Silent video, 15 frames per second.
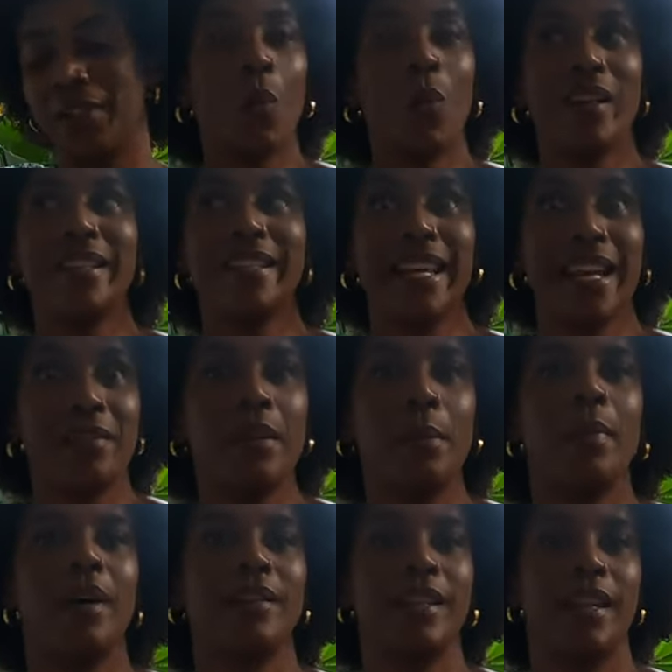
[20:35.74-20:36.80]
Once every
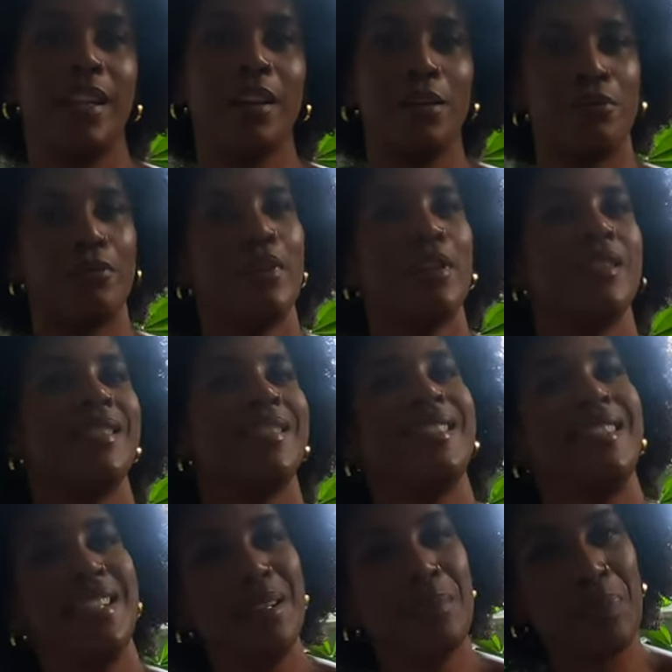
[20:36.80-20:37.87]
month, taking a real
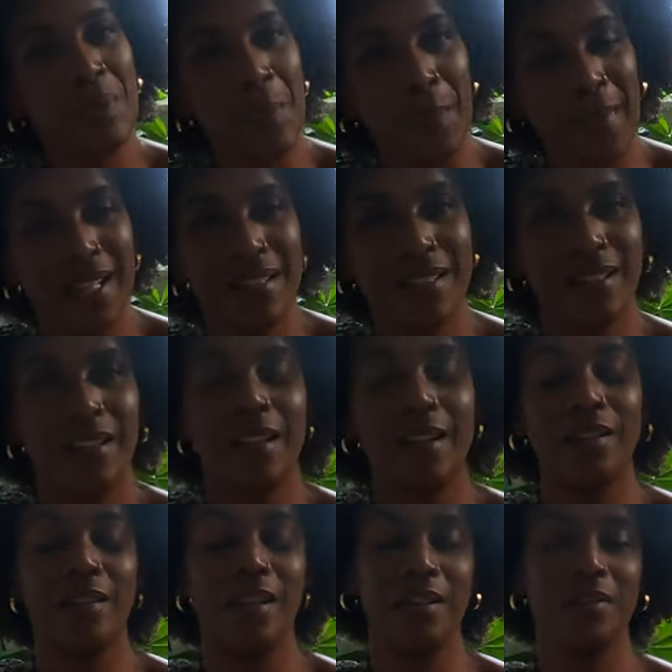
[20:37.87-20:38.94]
deep mental
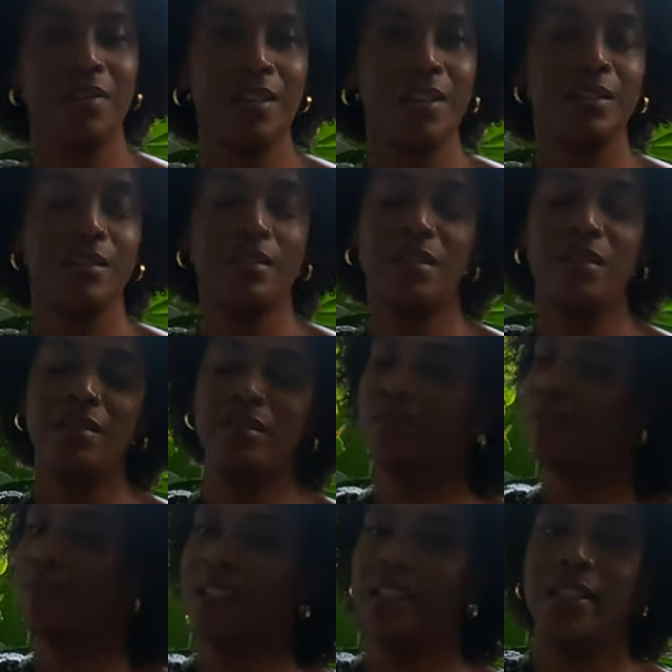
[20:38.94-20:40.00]
health day for yourself
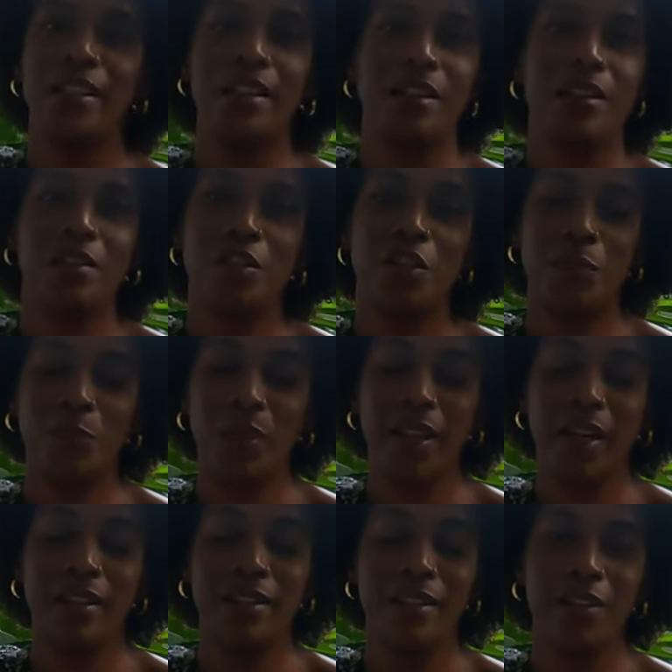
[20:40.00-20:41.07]
is needed. Just put
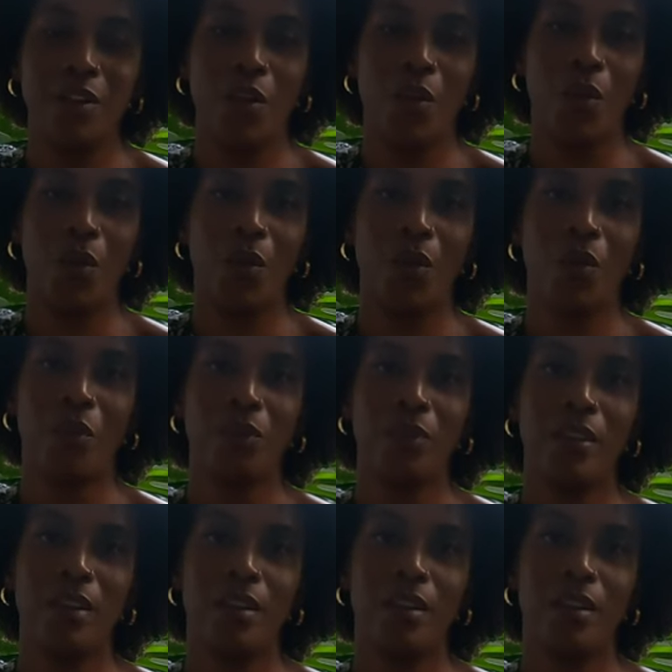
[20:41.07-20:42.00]
that into your